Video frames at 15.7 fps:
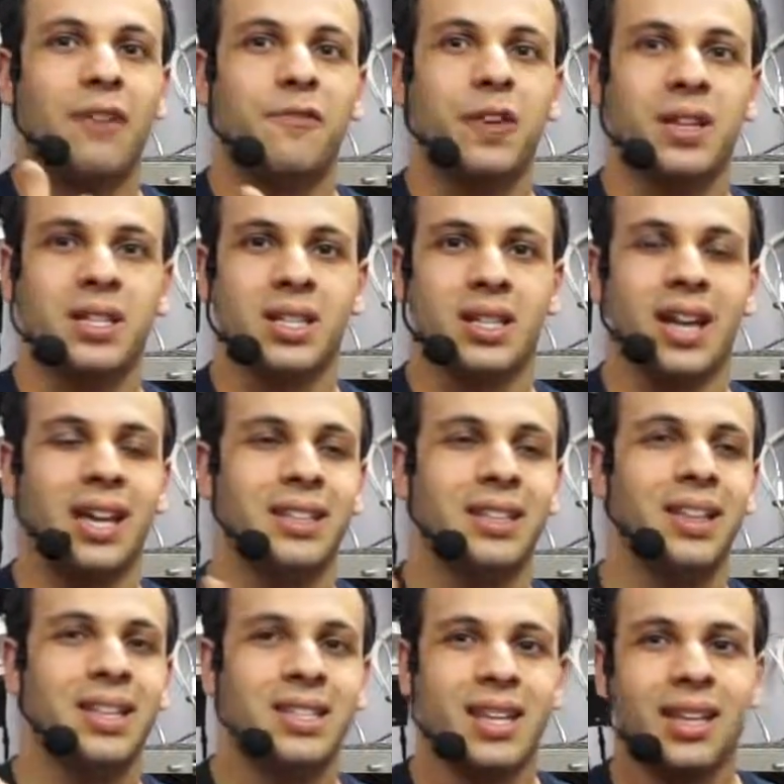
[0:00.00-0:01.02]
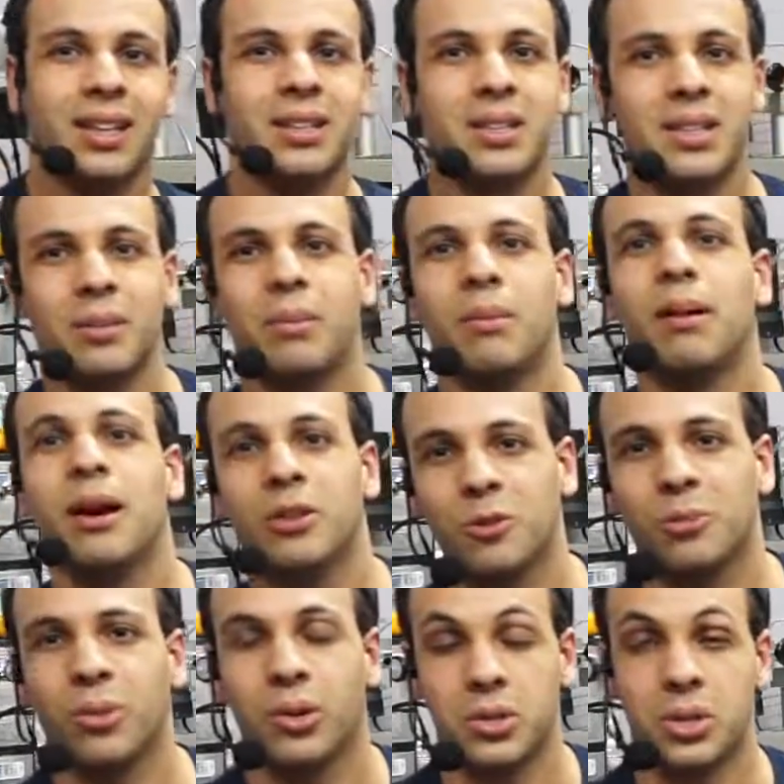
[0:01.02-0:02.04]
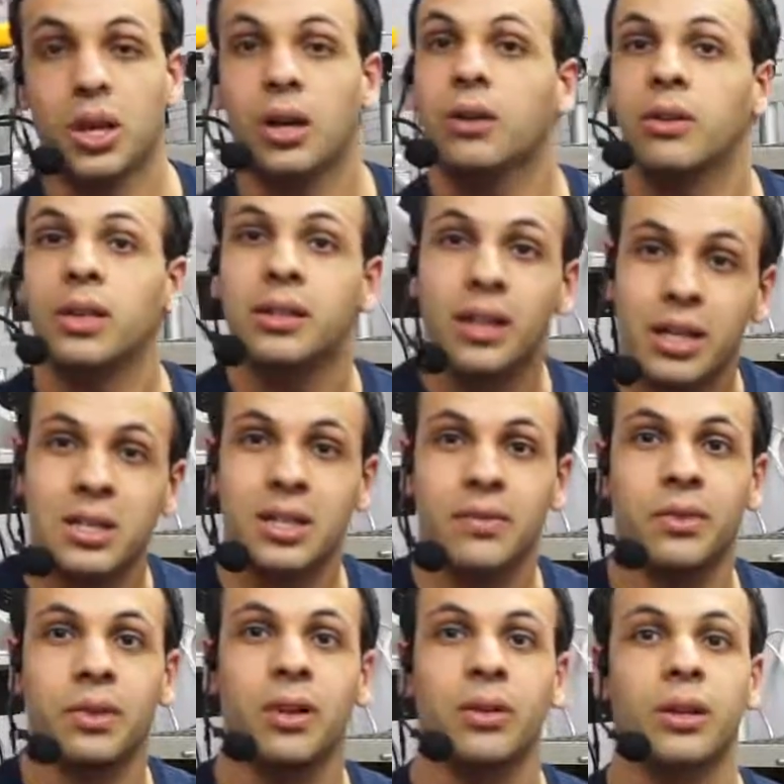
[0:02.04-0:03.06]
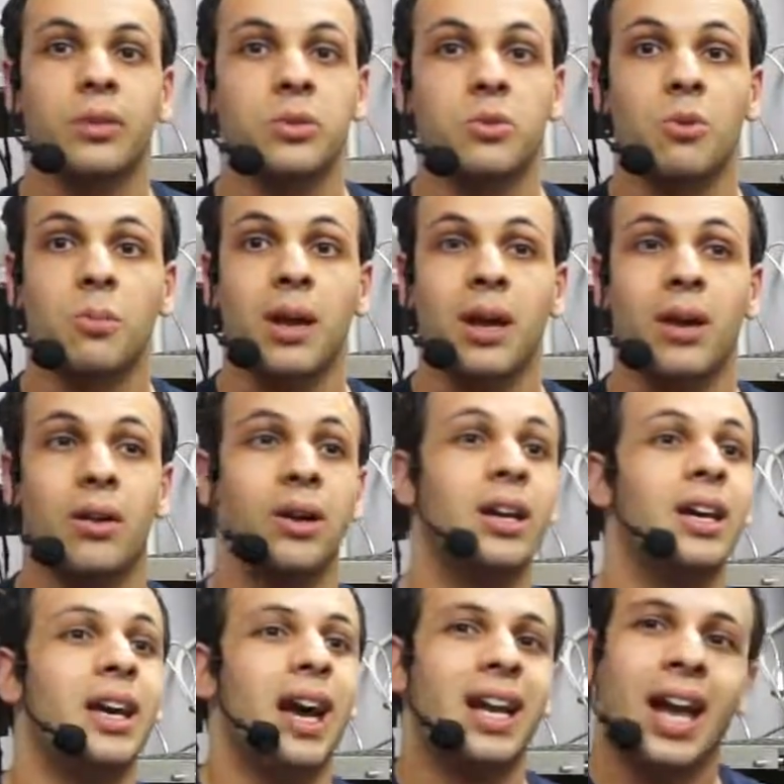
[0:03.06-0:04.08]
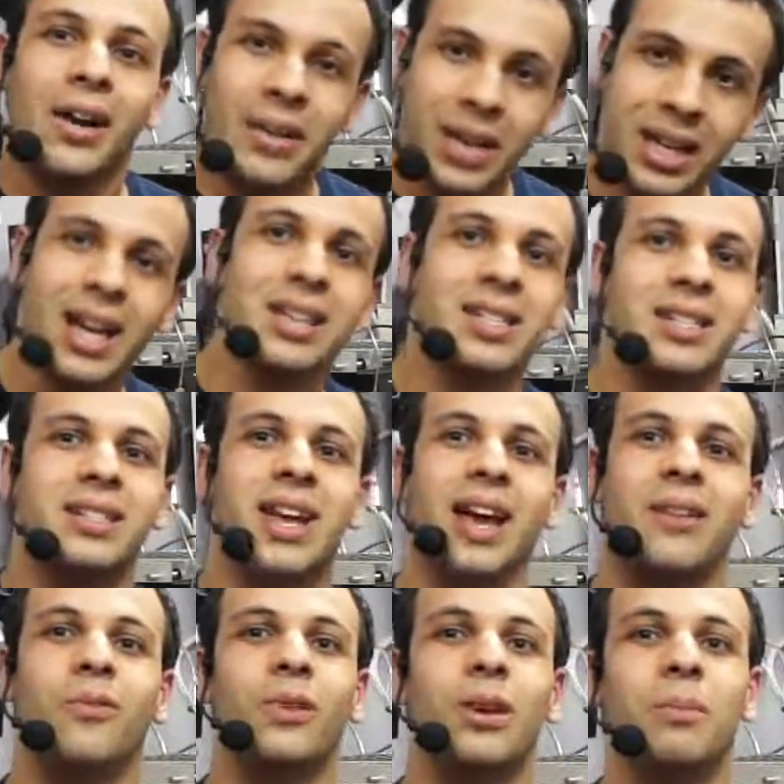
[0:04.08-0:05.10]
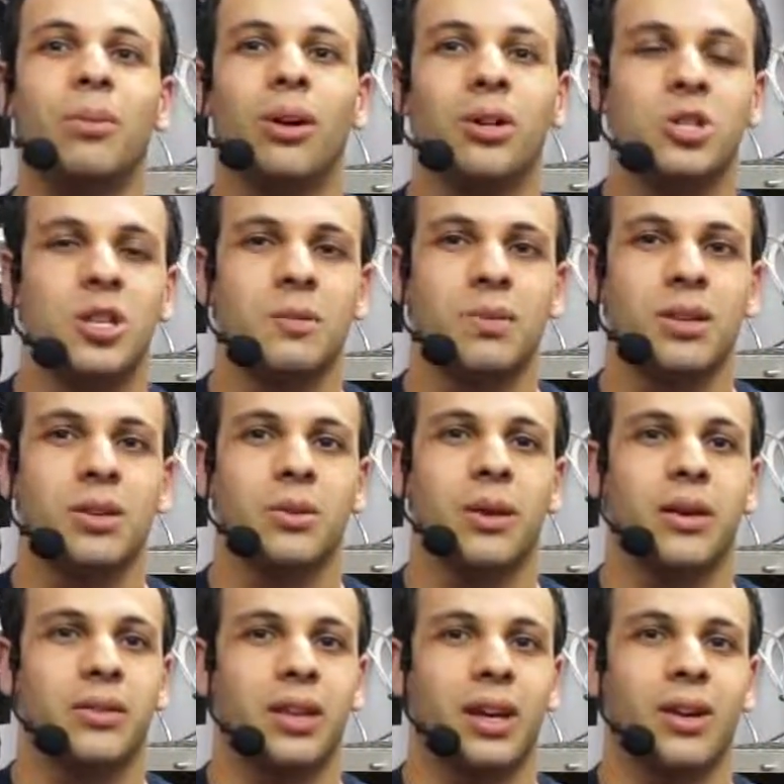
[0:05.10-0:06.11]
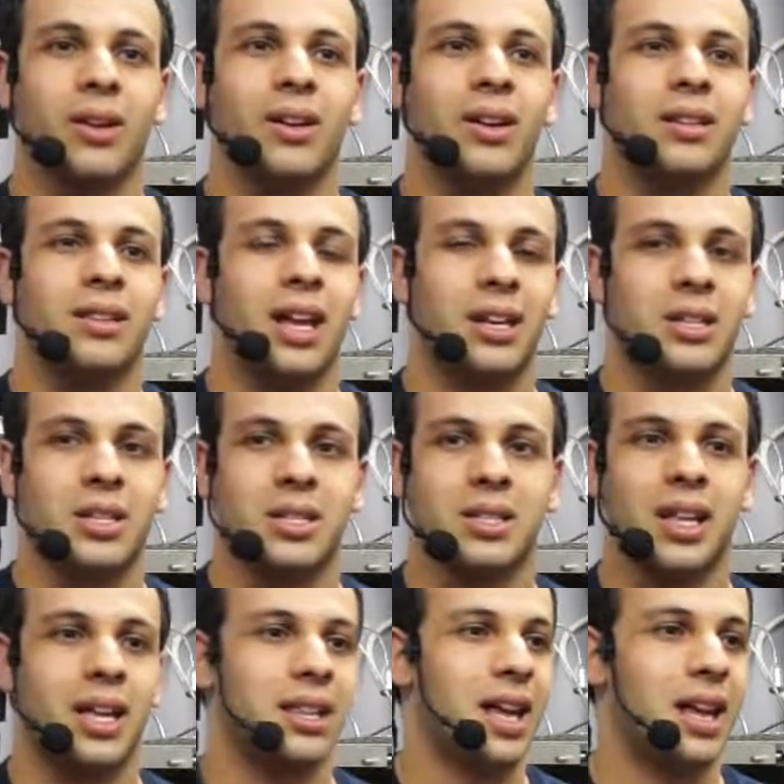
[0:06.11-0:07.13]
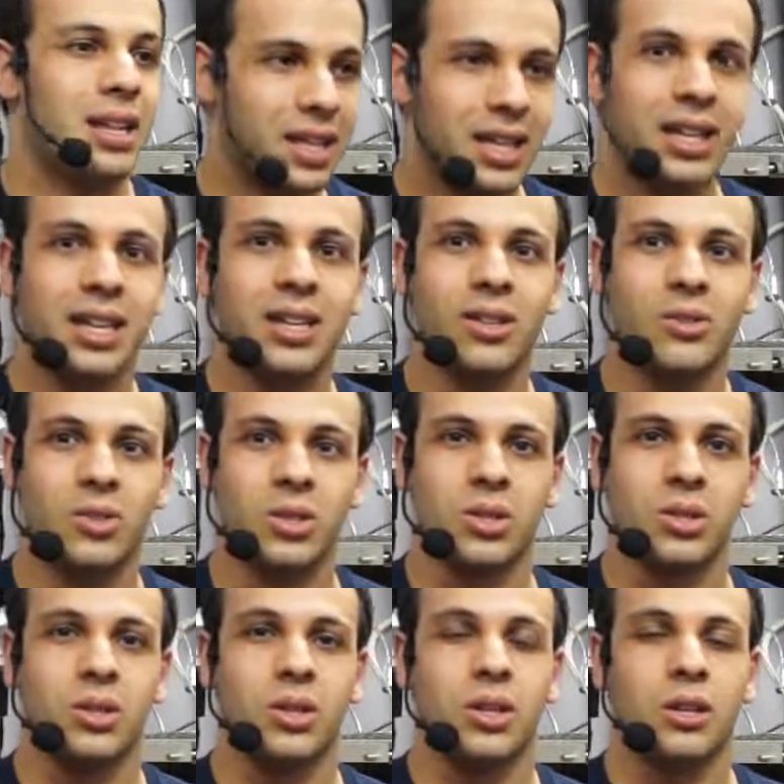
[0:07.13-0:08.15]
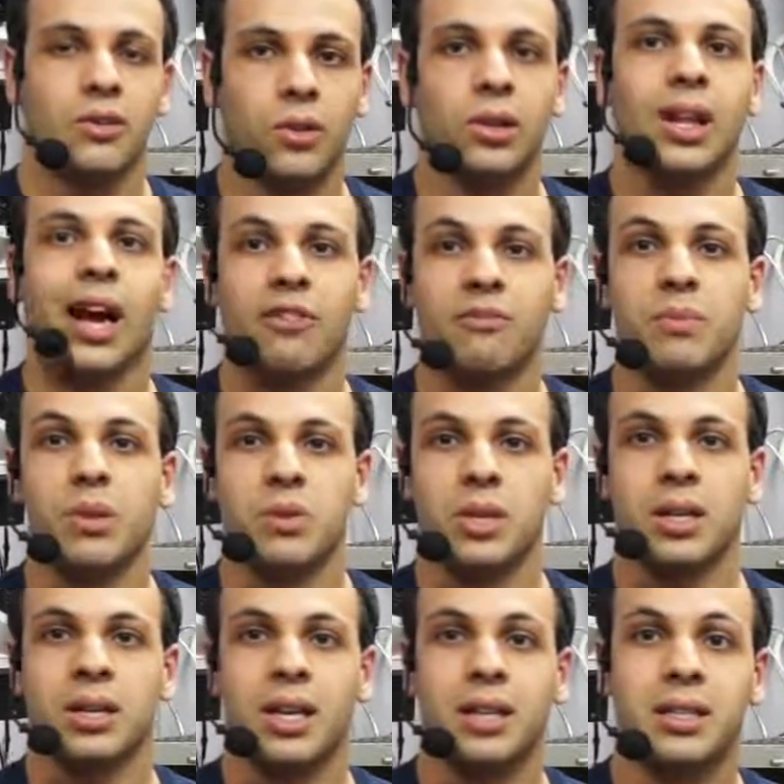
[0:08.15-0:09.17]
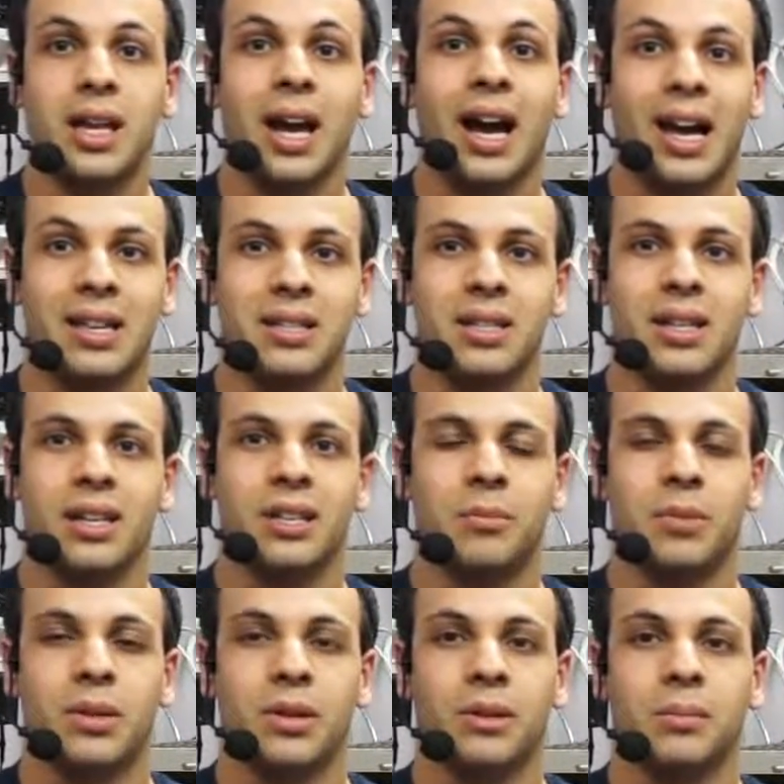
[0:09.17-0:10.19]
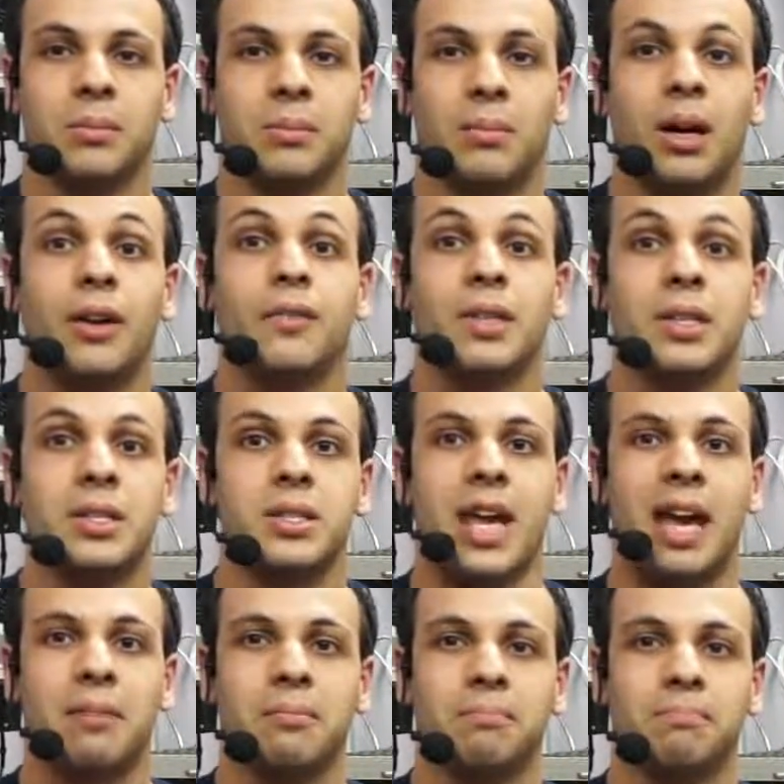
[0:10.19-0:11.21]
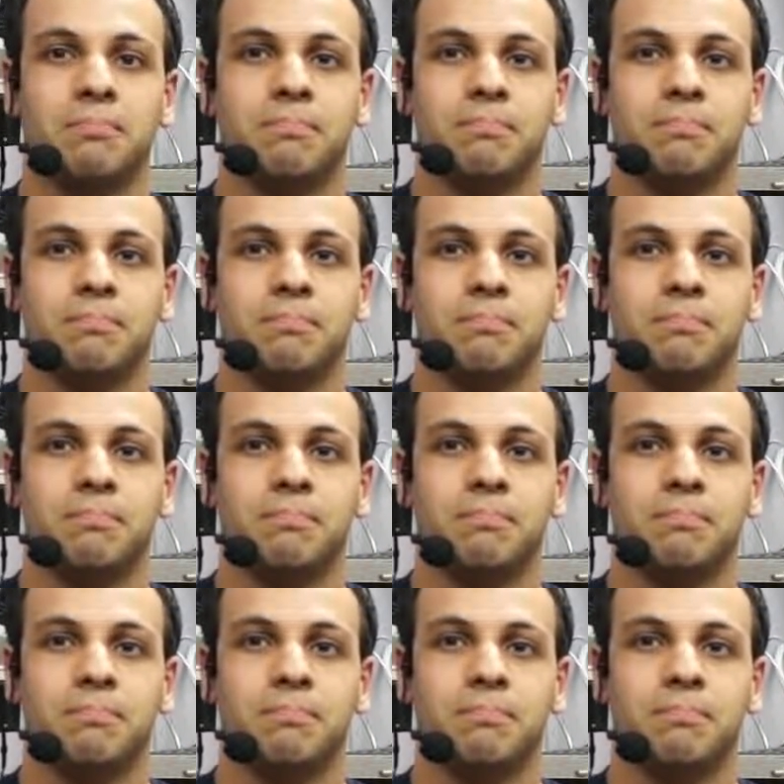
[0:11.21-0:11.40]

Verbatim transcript: I fix it, and then they sell it to some other poor sucker that doesn't even know that it was repaired, and now he has a dead reball GPU out there that just that, that he uses for live music that dies in the middle of his set.